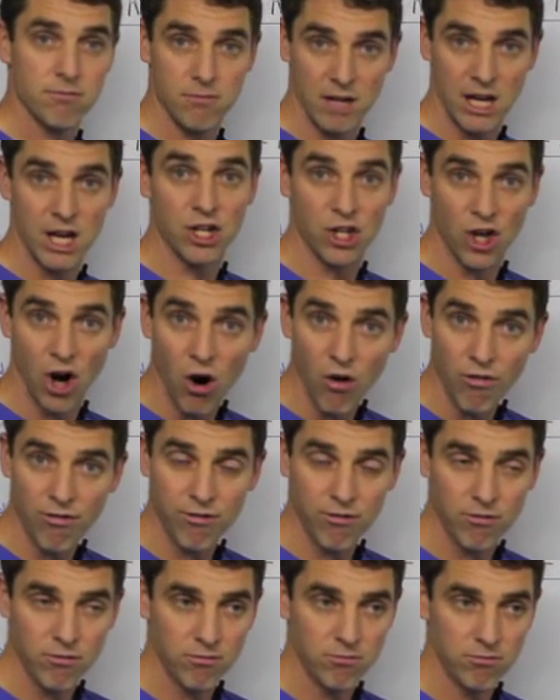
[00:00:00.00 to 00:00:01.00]
in
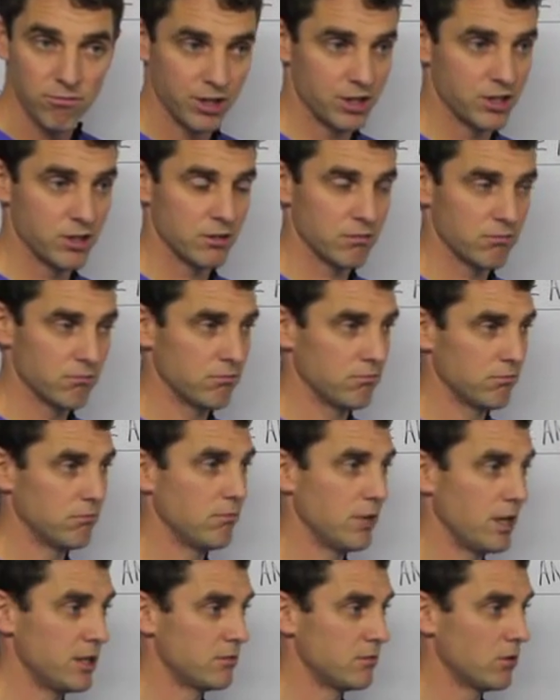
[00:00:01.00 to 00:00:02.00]
golf, which
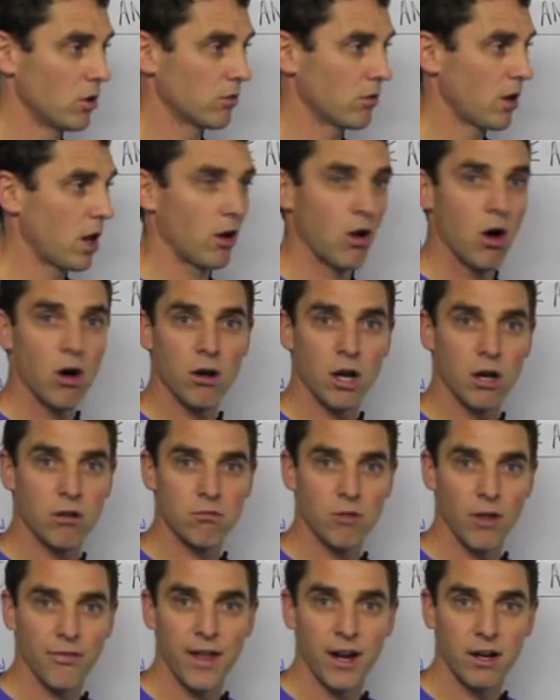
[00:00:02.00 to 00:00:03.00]
is not a lot
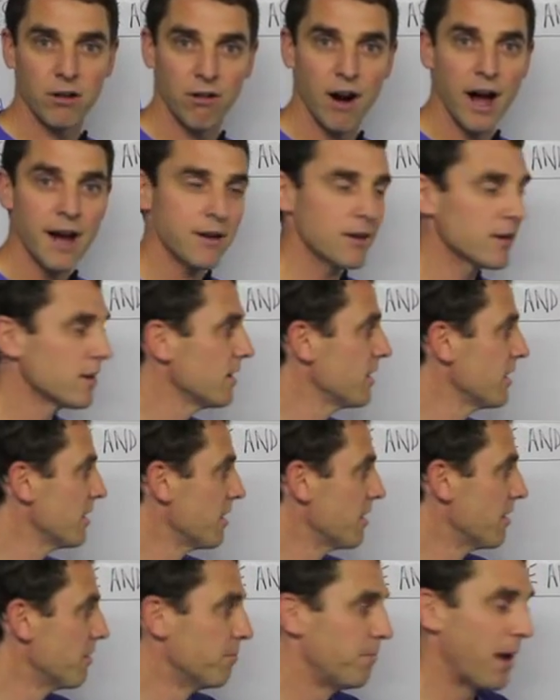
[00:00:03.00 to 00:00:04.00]
and not that great,
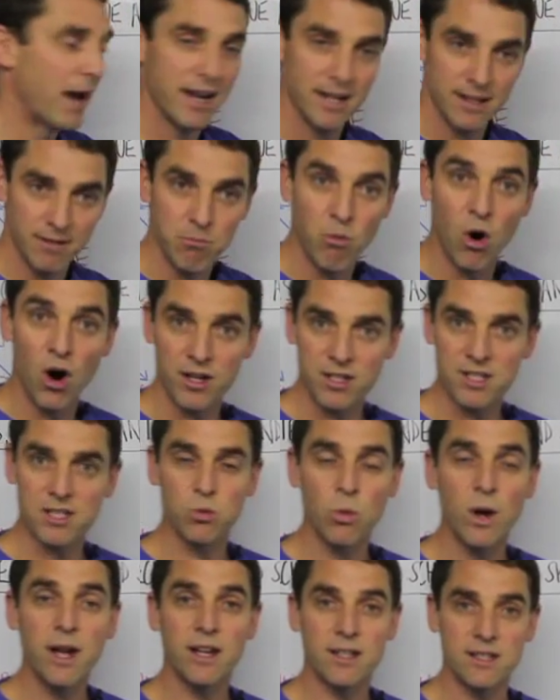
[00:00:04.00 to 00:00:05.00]
but my
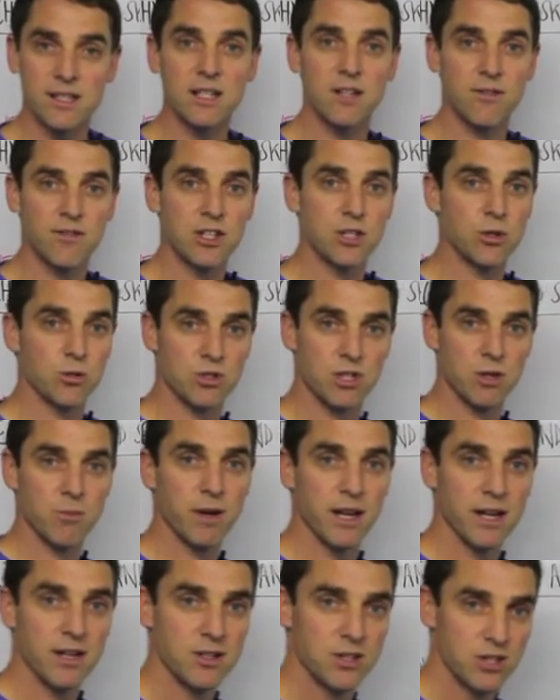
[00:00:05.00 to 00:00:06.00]
swing is individual to
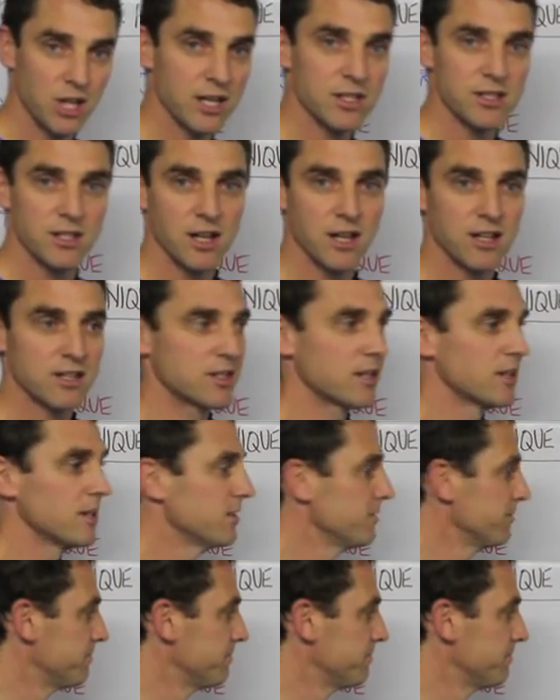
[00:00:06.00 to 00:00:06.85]
me, just as